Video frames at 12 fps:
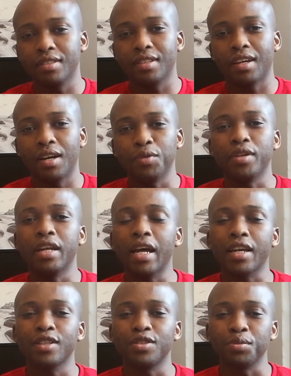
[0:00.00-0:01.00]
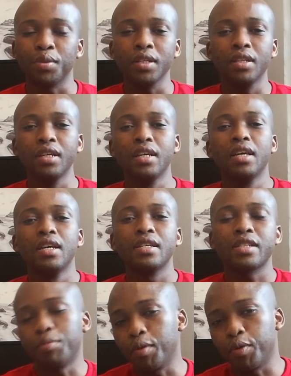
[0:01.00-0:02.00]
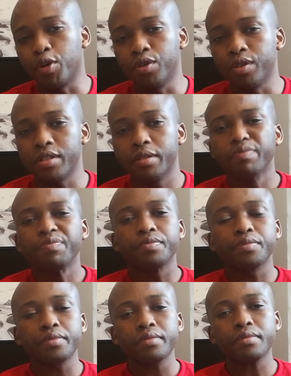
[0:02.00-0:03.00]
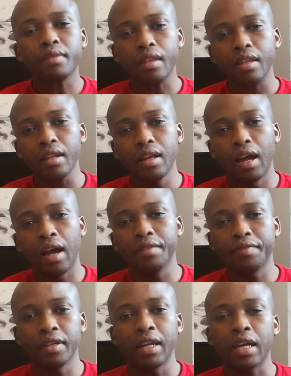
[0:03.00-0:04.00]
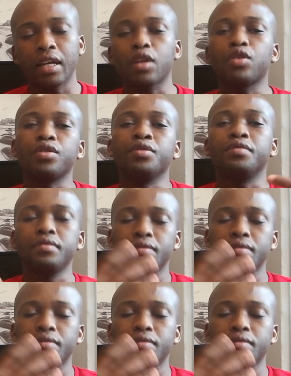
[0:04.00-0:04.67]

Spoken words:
I would like it to be, simply because I feel like I could have